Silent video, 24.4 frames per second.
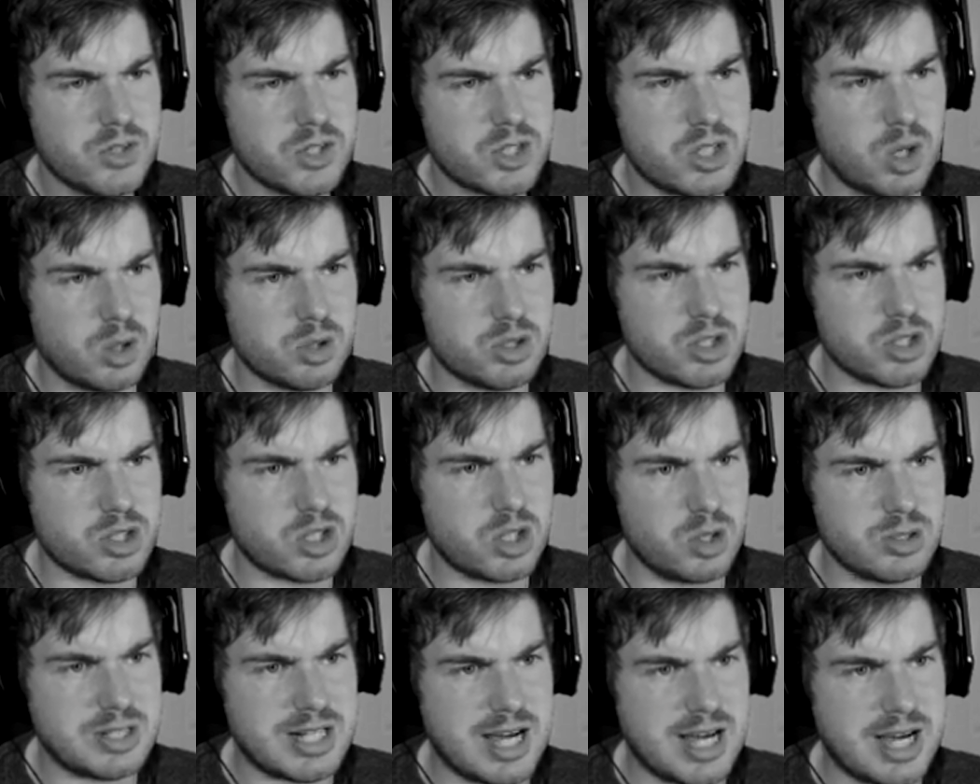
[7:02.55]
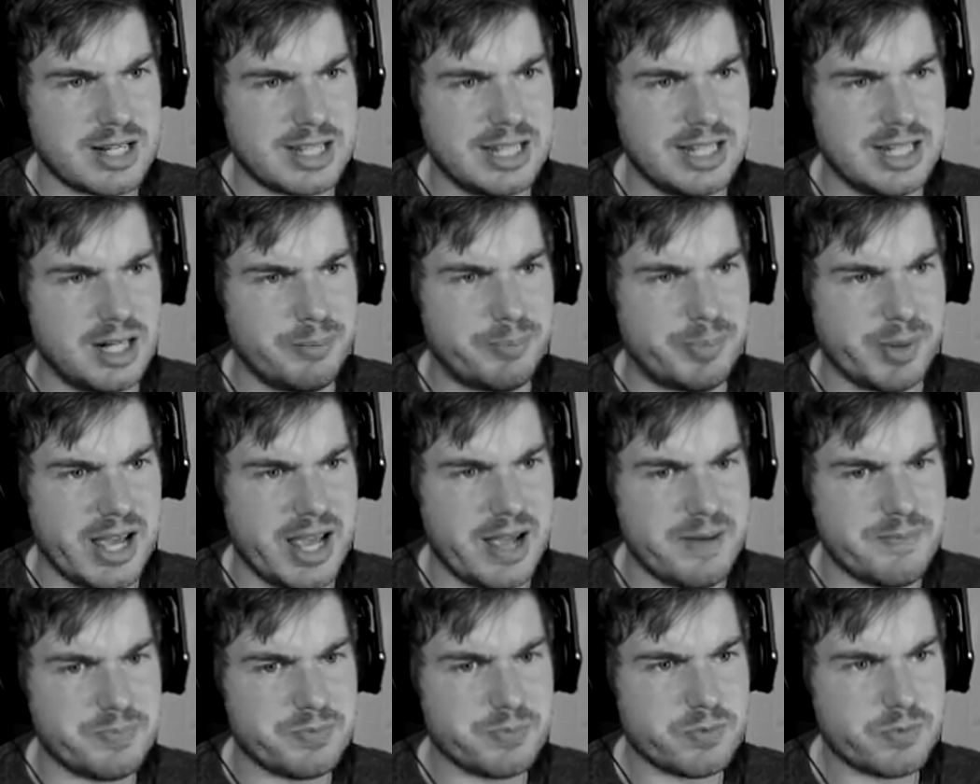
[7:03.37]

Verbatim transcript: So just go down a little bit.